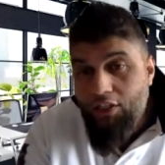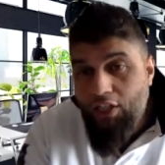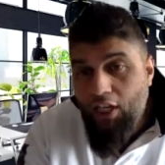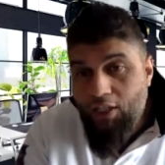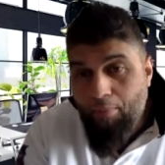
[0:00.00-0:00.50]

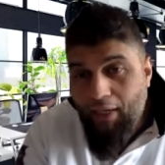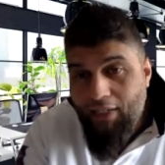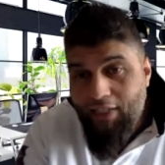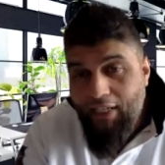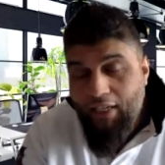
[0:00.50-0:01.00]

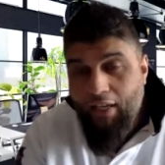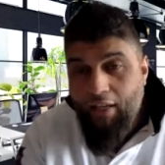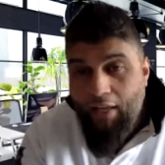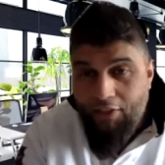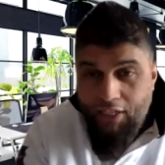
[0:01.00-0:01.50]
Teachability
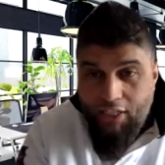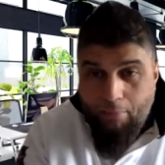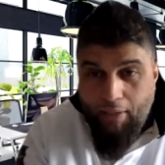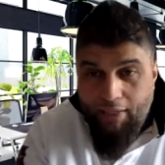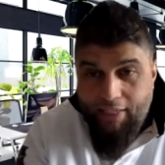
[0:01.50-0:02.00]
and the
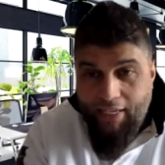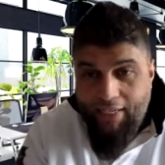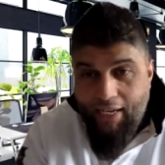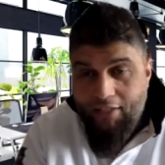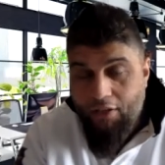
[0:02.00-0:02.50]
teachability
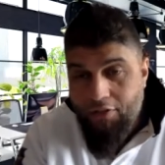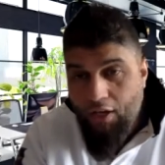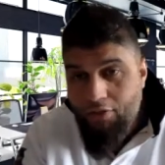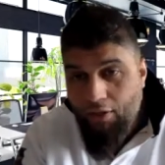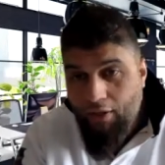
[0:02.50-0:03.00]
index are so,
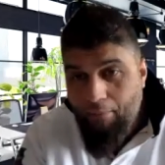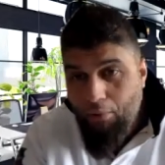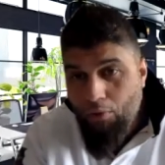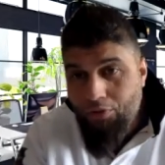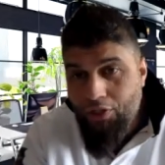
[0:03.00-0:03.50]
so
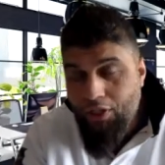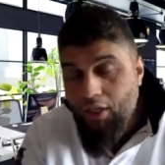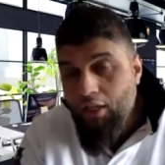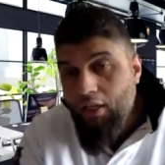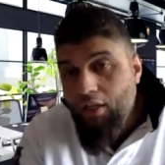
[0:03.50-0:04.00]
important.
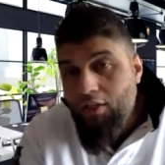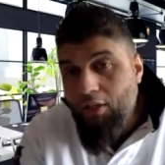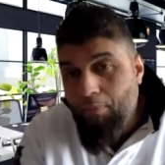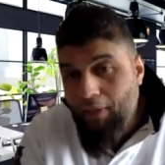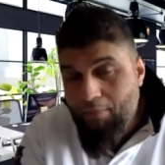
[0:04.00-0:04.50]
So
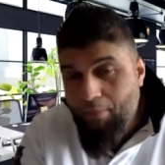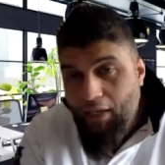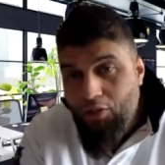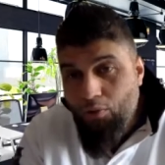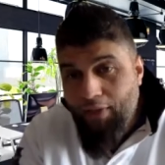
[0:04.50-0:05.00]
please make
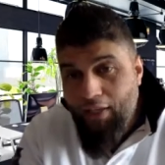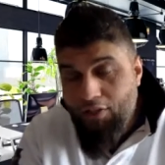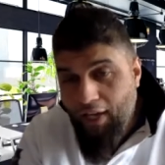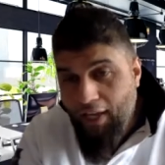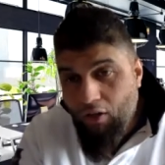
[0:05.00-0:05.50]
sure that you
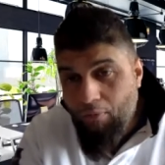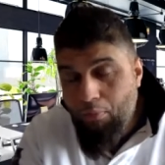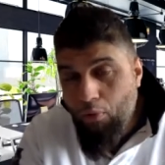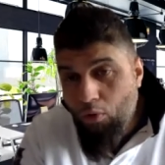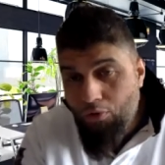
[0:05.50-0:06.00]
take on
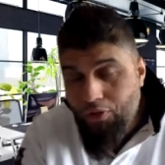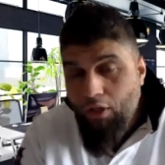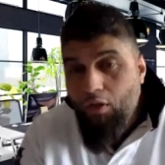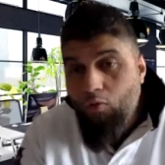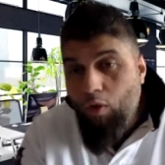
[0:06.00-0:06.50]
board
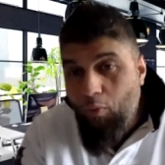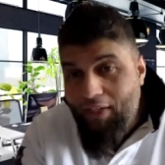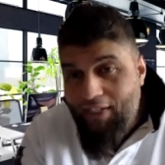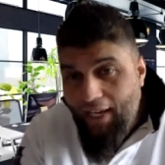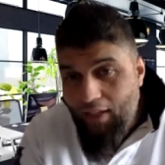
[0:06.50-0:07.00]
what we
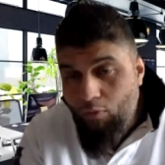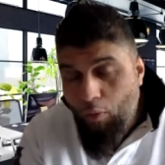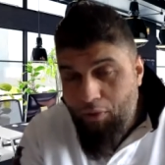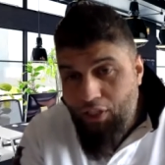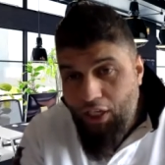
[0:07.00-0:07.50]
tell you, what
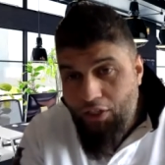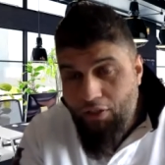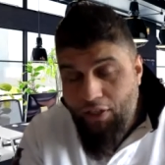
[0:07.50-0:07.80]
we teach you.